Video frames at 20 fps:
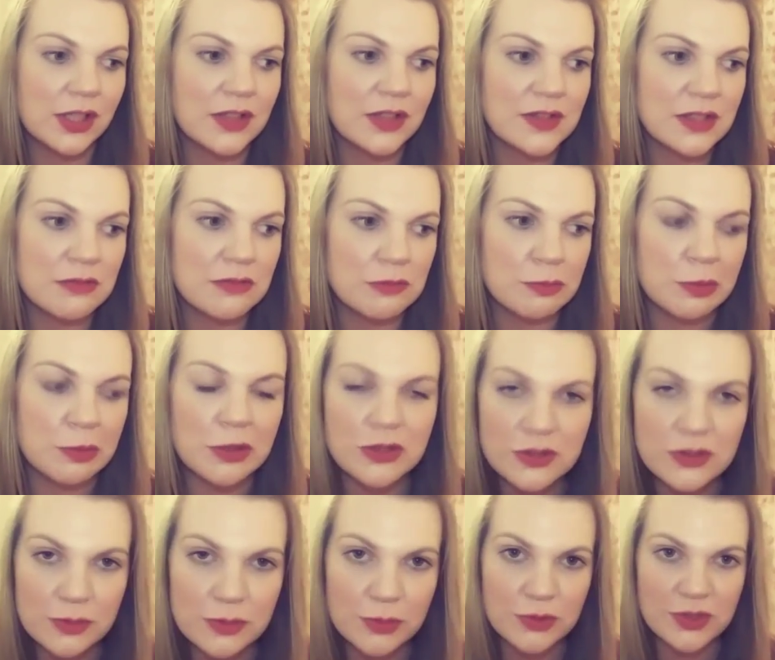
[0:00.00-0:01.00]
that it's
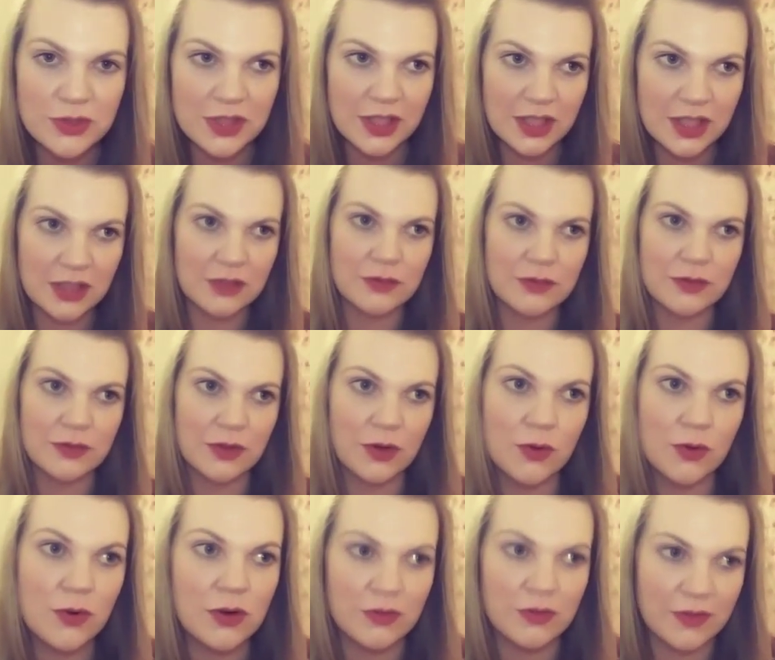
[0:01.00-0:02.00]
the wrong way of
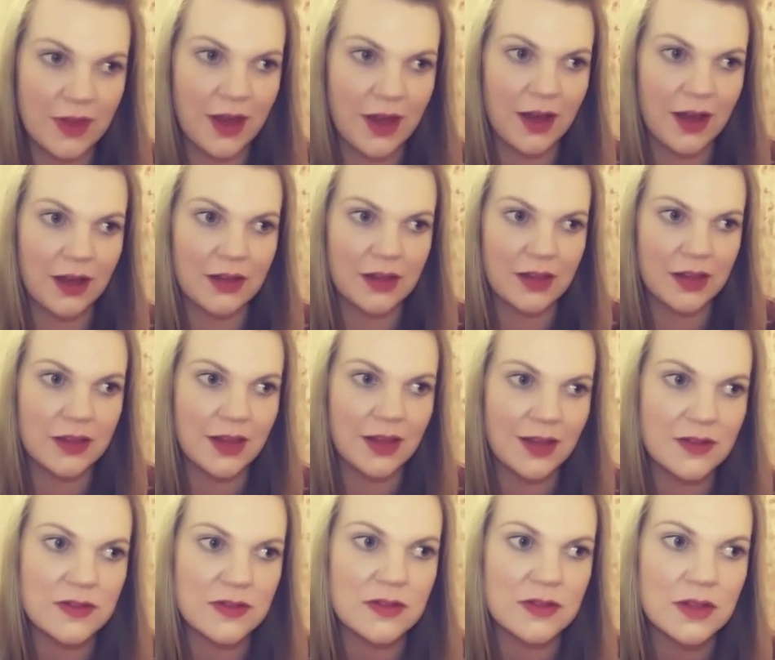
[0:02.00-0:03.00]
um,
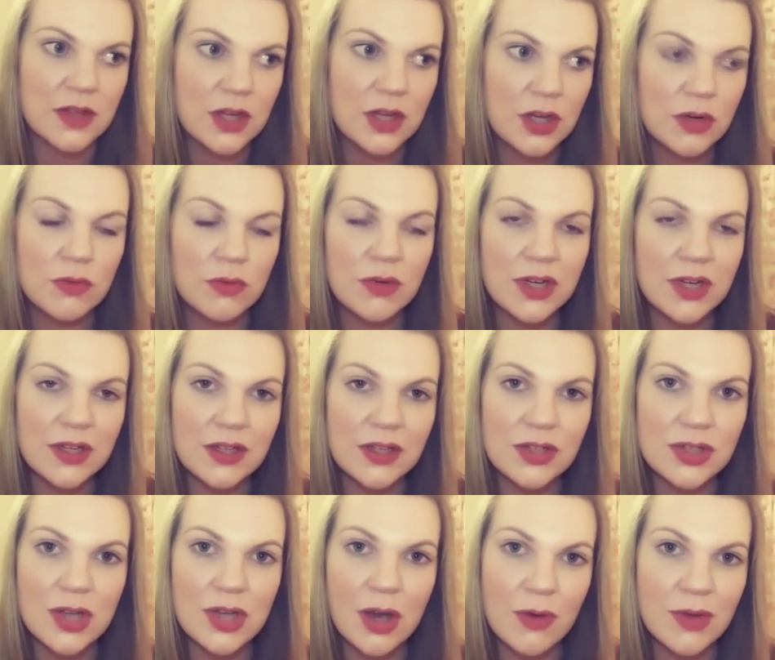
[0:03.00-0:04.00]
approaching
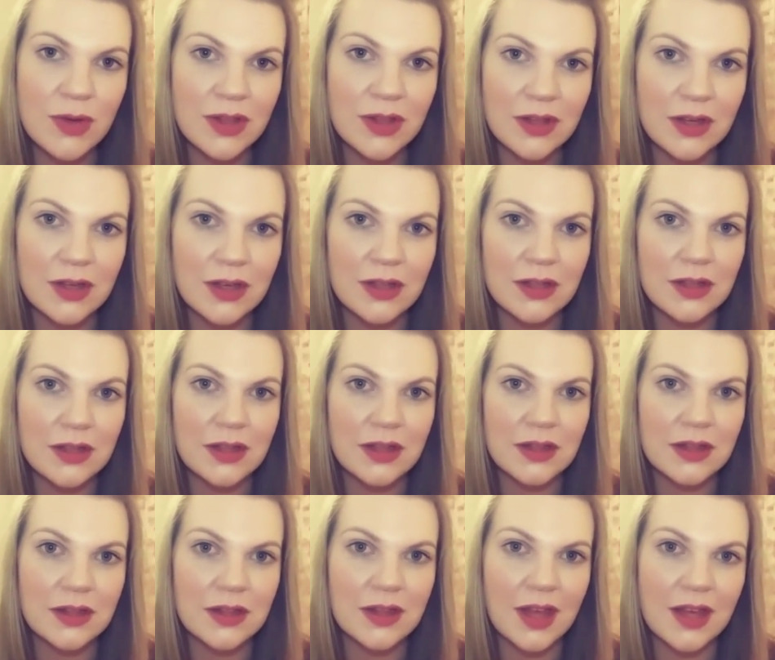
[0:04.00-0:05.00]
healing. The
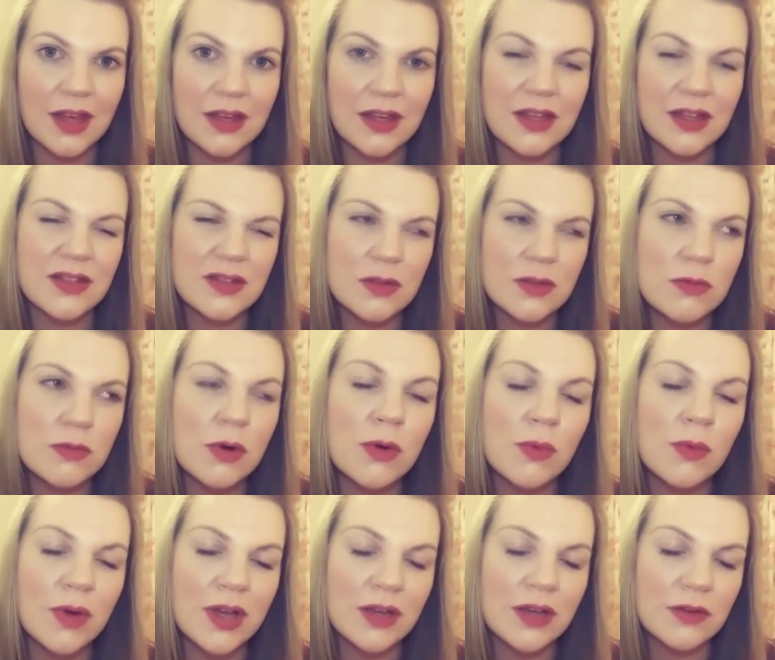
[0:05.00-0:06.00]
easiest path is
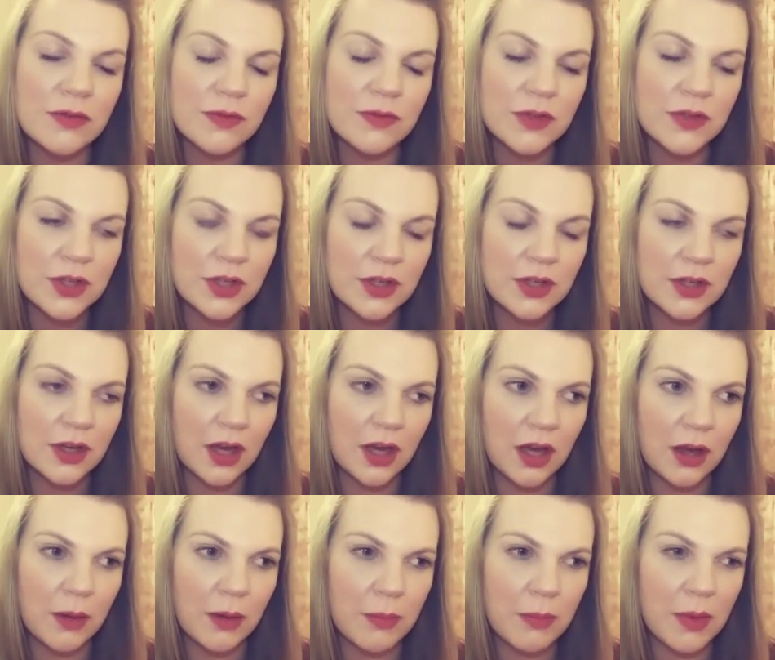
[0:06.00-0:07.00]
always the most
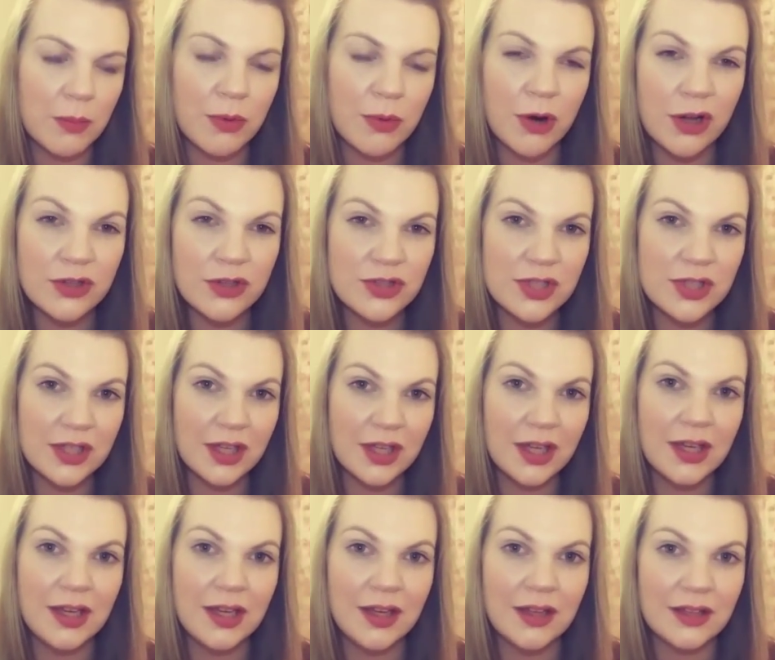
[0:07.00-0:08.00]

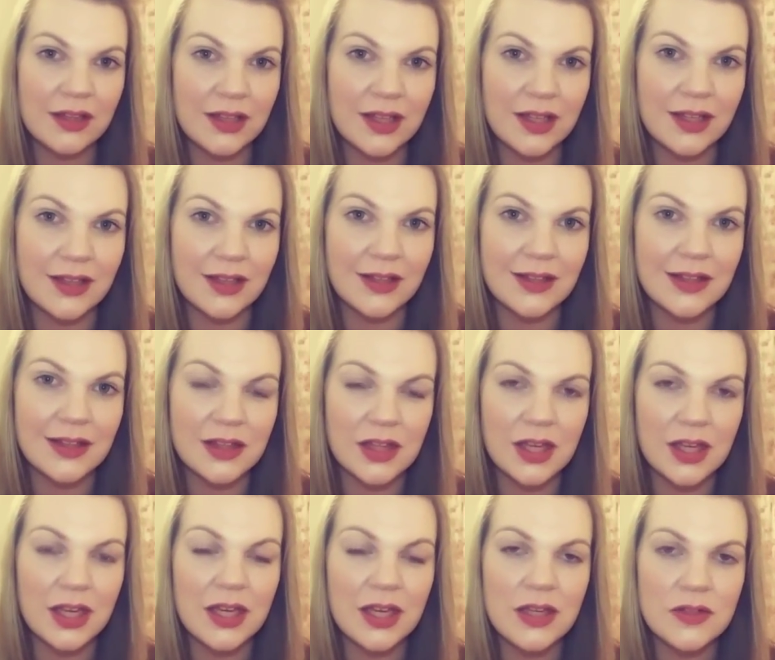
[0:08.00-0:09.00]
successful and
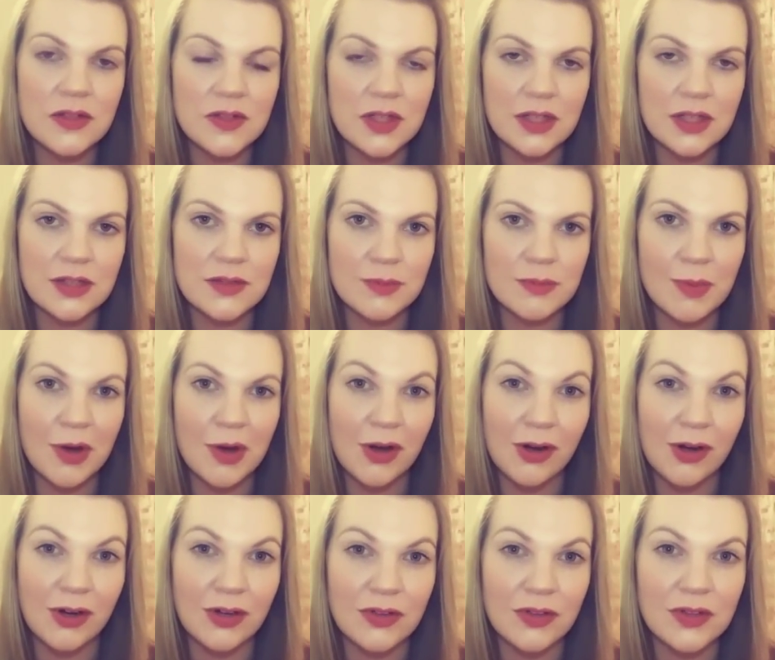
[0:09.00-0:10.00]
aligned with the truth.
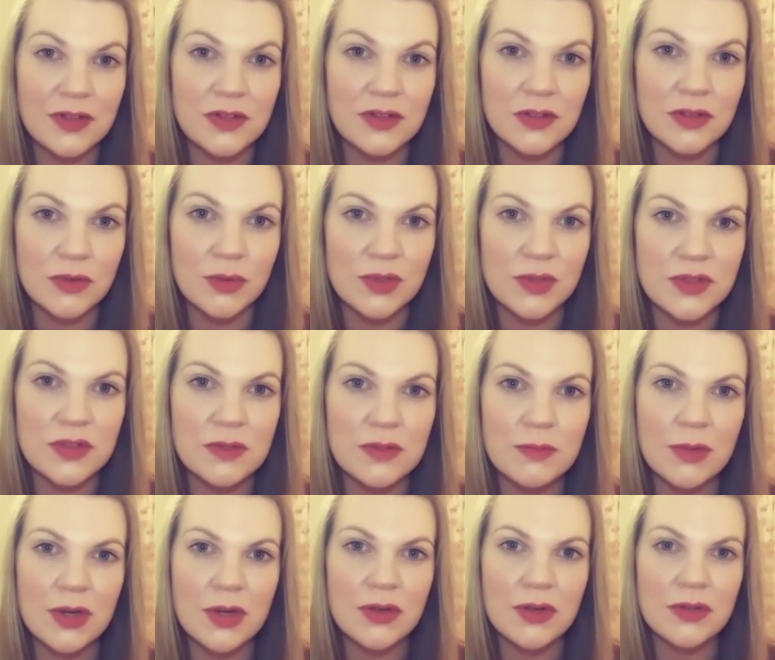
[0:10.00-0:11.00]
So it's just a
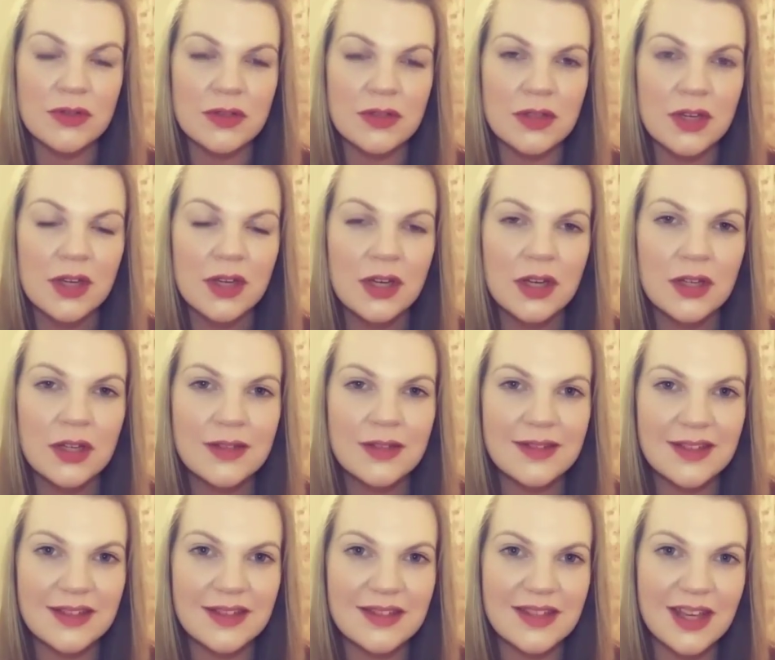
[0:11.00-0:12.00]
realization
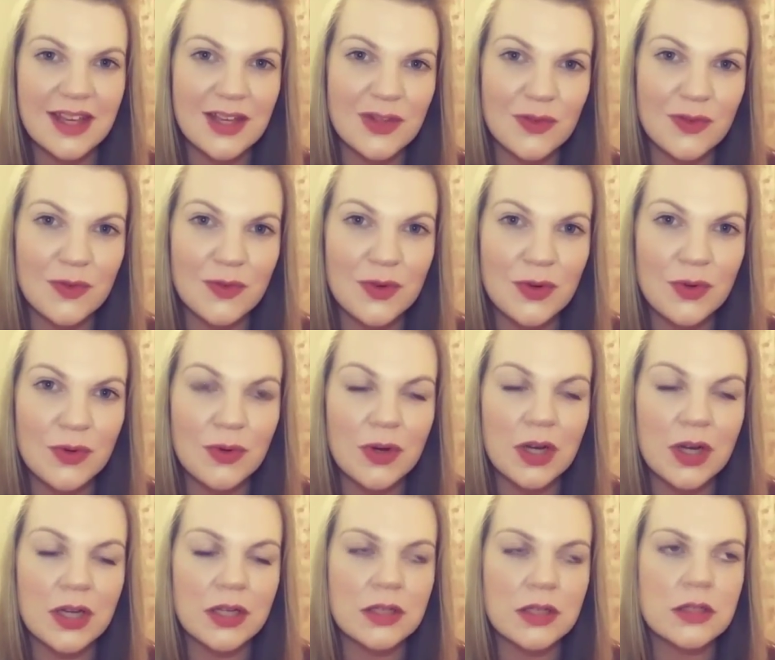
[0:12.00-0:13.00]
mostly.
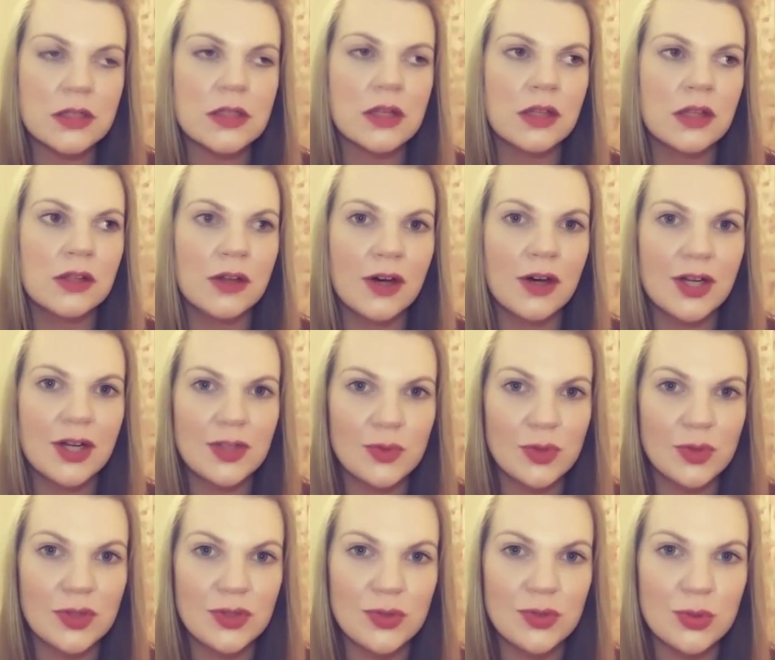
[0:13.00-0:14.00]

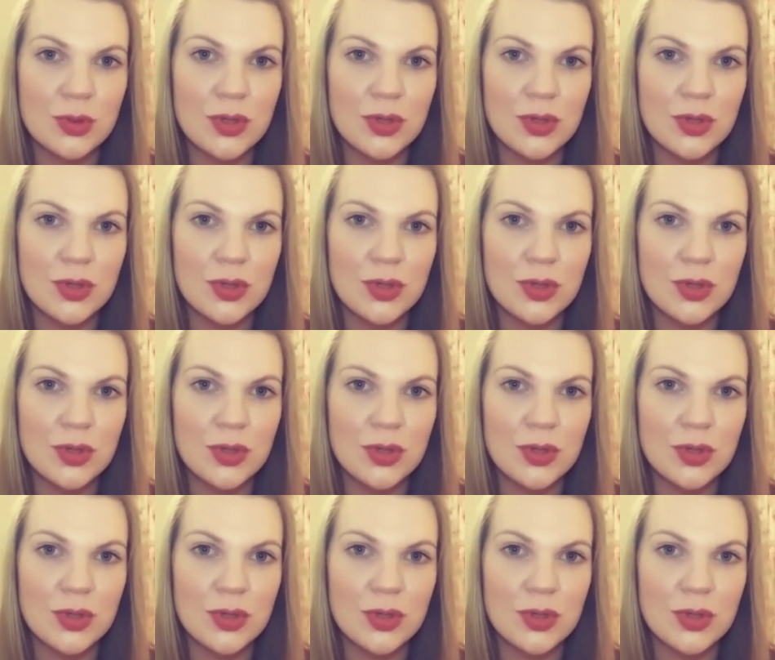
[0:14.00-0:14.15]
Um,